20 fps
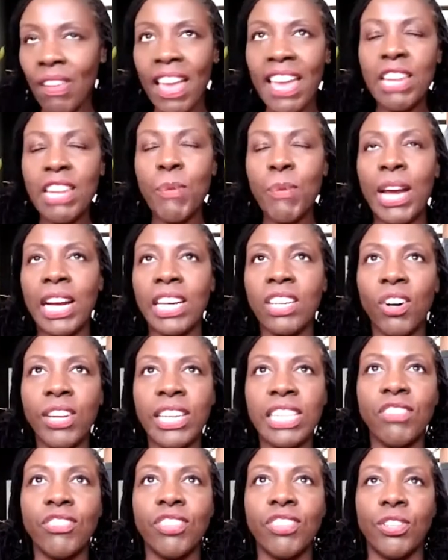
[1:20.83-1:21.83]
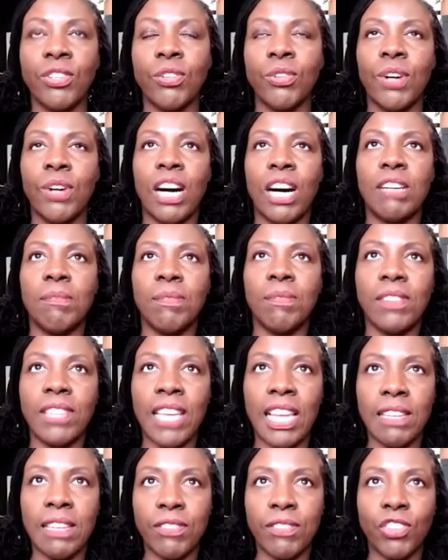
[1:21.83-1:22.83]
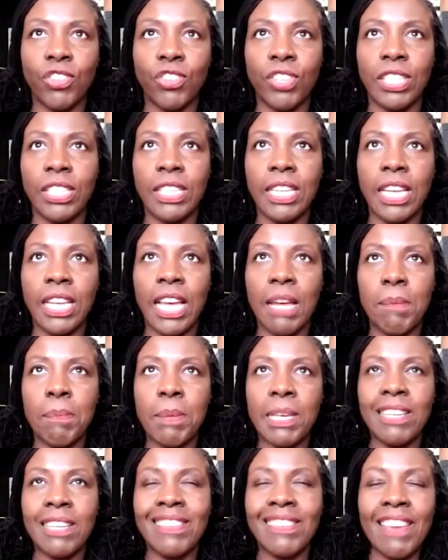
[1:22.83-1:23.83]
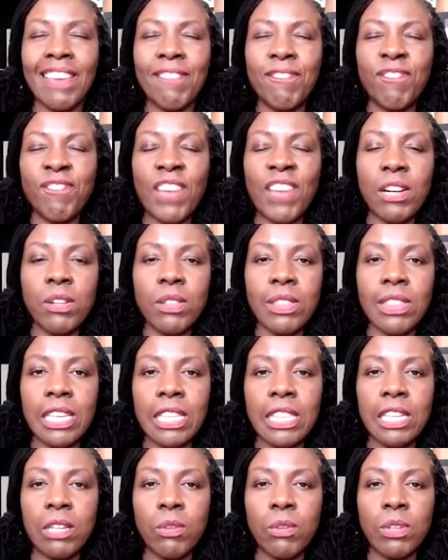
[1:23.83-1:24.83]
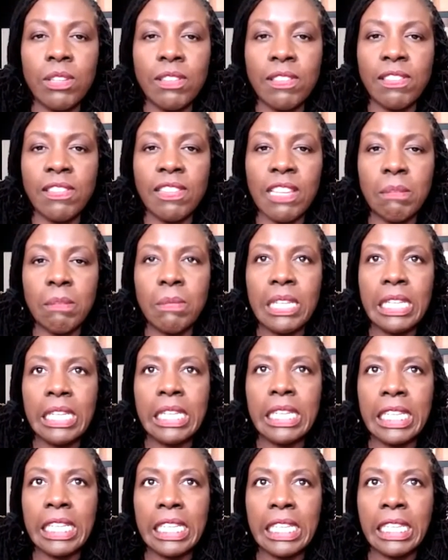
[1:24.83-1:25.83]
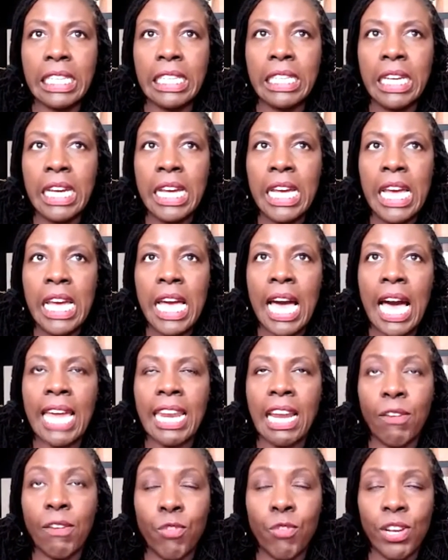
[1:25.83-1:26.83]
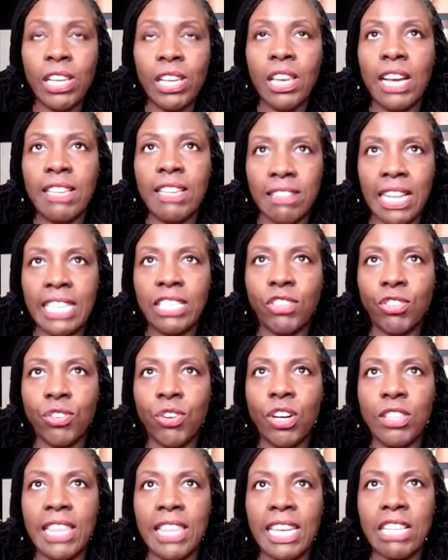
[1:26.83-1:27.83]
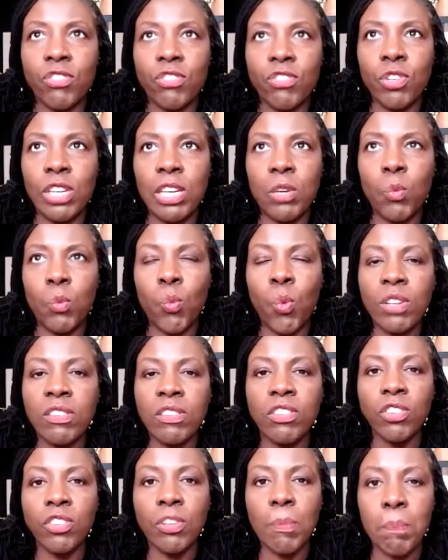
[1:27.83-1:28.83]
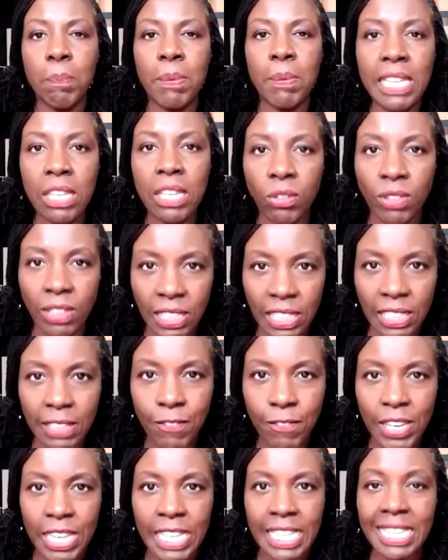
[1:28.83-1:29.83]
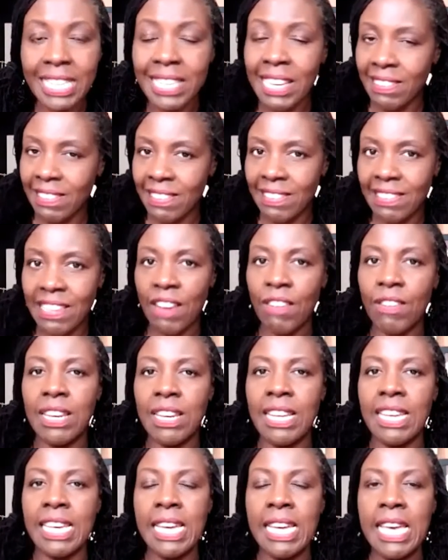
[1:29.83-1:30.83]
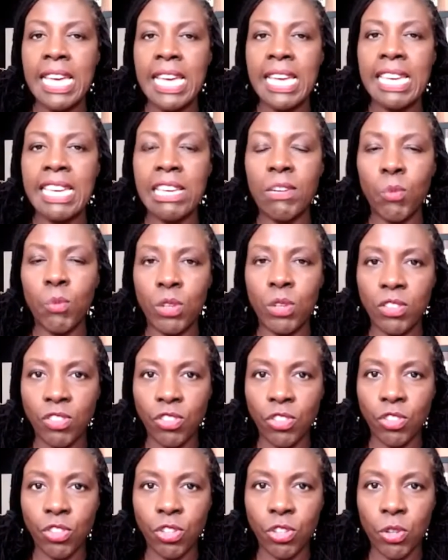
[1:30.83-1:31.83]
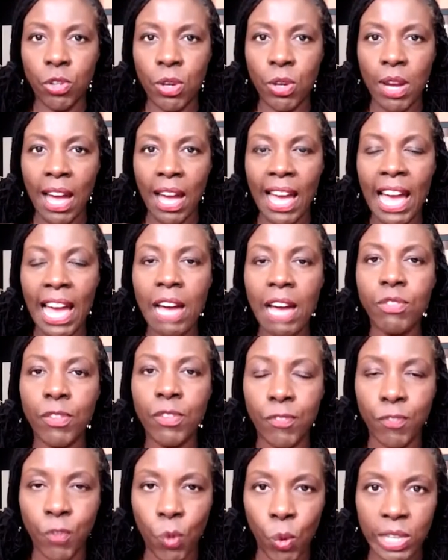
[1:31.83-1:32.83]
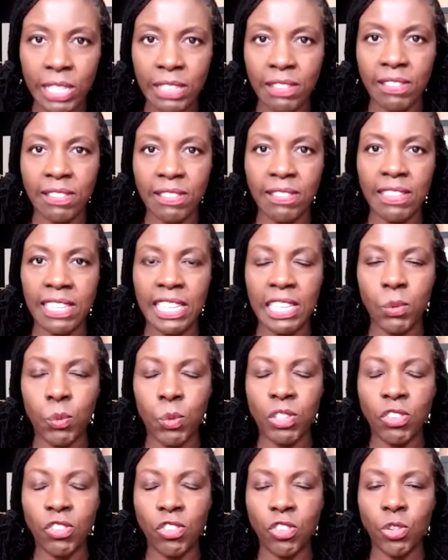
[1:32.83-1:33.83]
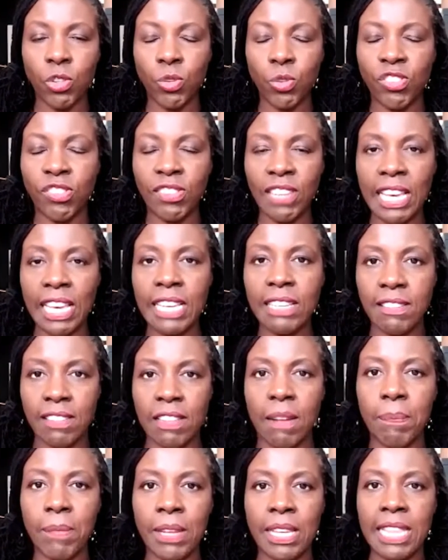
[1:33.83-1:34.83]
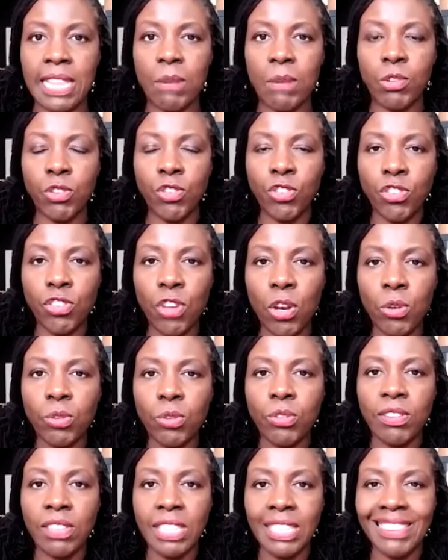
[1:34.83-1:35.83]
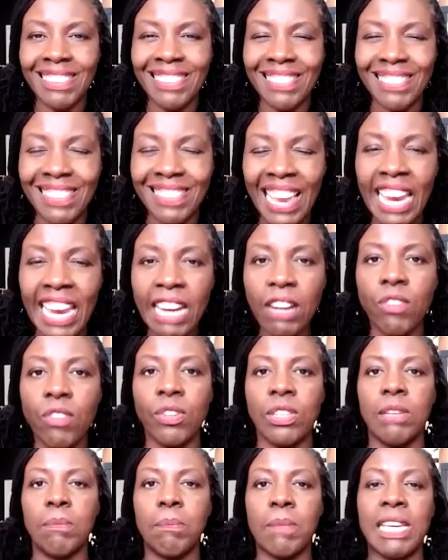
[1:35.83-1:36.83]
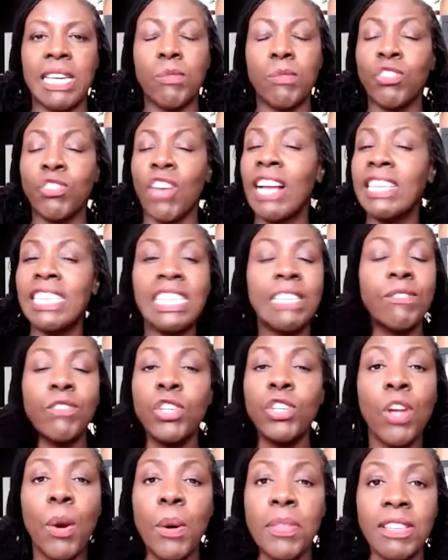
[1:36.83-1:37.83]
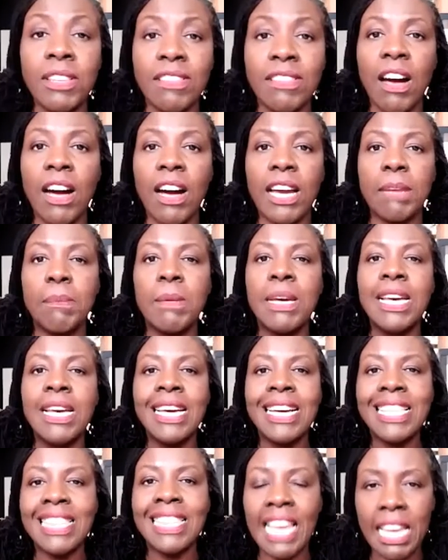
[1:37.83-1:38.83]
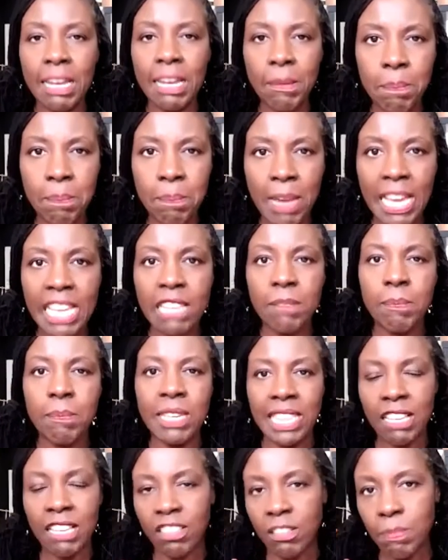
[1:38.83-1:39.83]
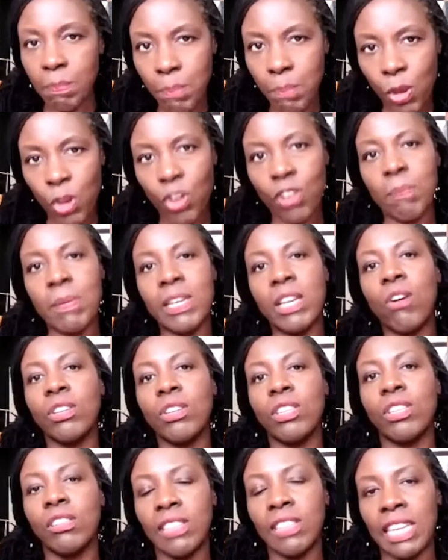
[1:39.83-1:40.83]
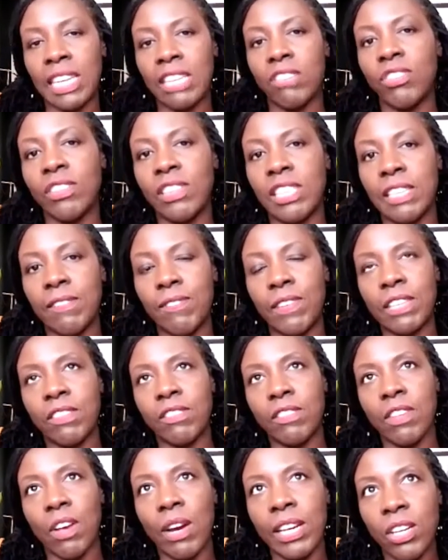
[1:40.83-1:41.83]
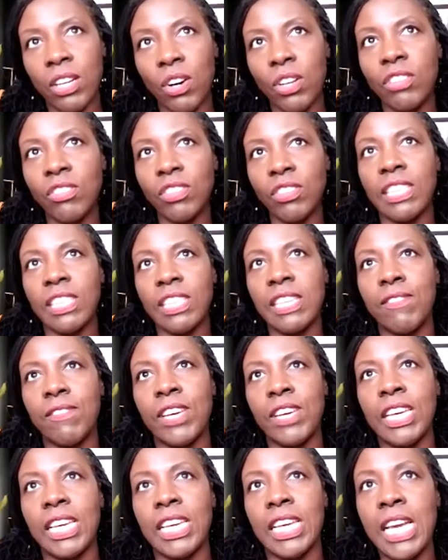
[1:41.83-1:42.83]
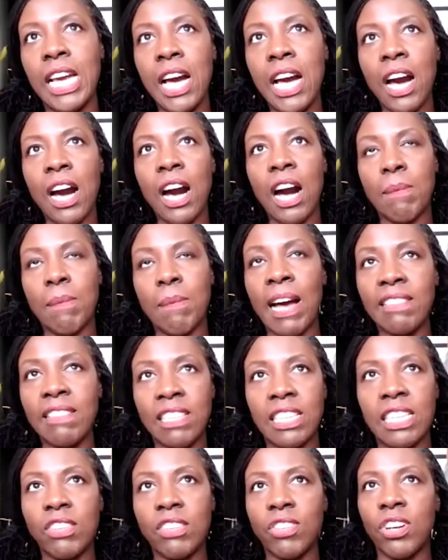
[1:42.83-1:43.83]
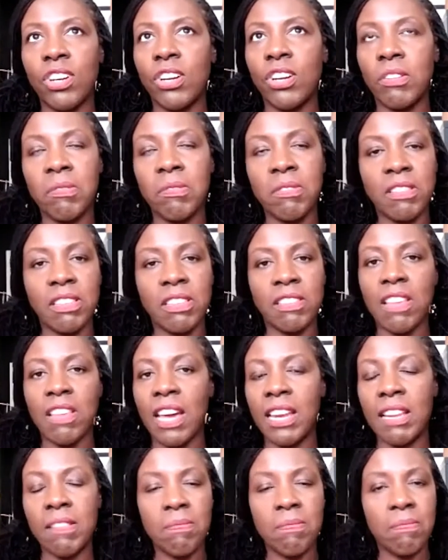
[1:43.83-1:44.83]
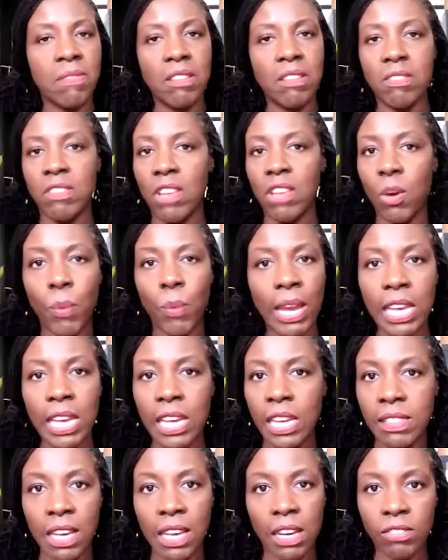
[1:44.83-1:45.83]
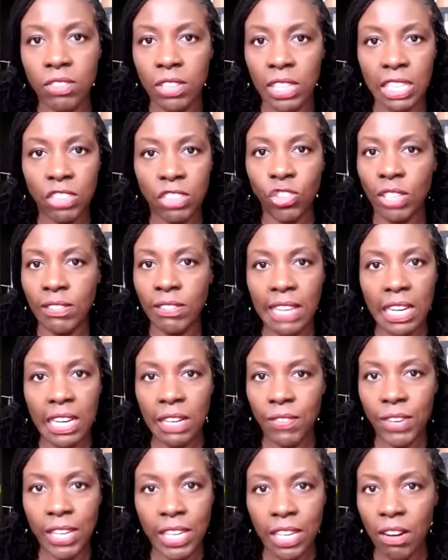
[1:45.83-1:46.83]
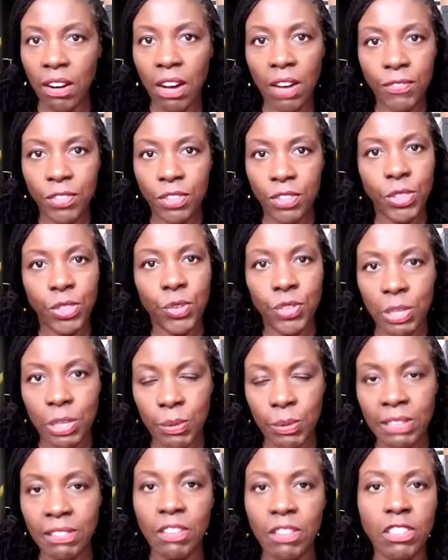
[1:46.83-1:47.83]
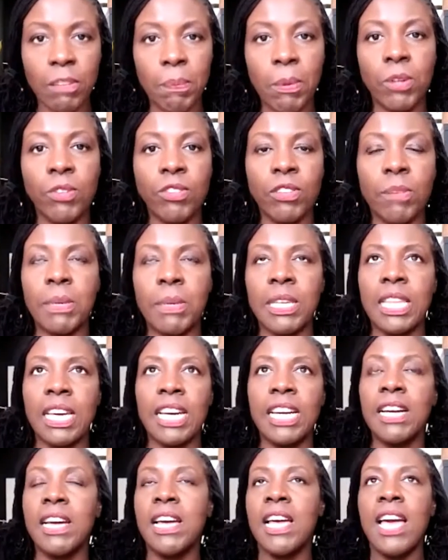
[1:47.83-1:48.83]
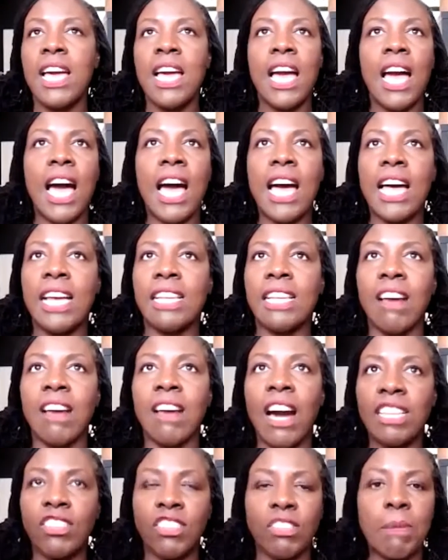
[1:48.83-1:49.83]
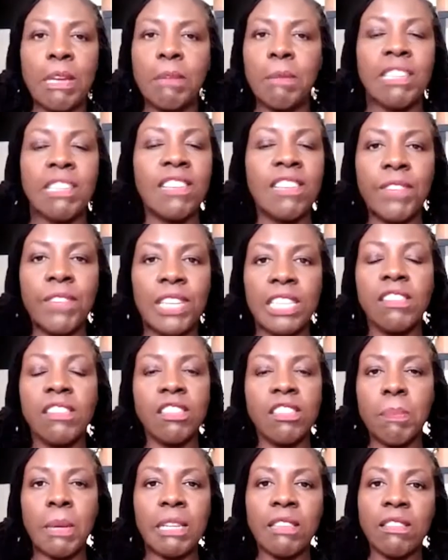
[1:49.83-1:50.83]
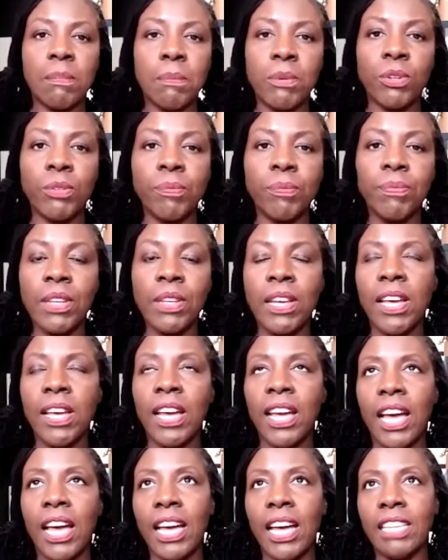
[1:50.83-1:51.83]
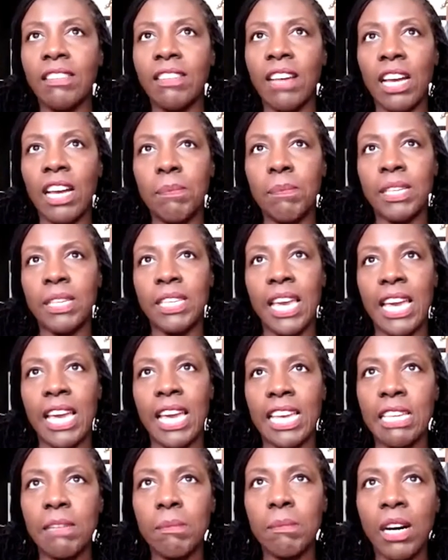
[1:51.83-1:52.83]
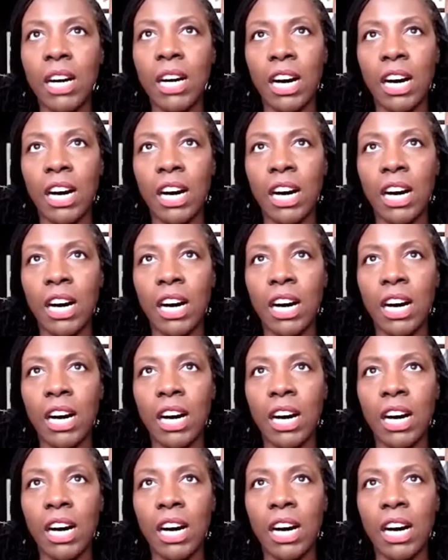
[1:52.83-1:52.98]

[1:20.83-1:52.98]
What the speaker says: Anyway, I got into television because I felt that there was some need. And I realized later on that it wasn't to be on TV necessarily. It was to have a voice. It was to say something that was so integral in me, which I didn't even know at the time, that spurred me on to get into TV. So I got into TV as an intern, decided there's no way that I was going to get chucked out of here after the 3 weeks I was supposed to be there. And I just made myself indispensable. And I became,